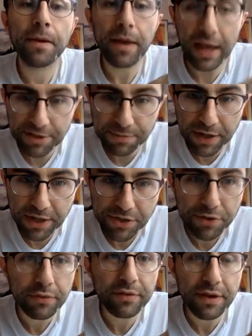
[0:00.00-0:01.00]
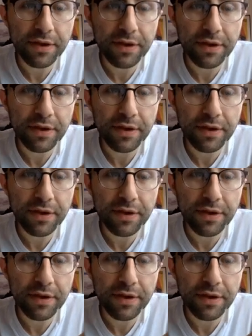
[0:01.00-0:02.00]
exponentials, that's alright,
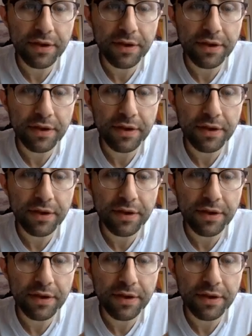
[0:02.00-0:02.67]
don't panic.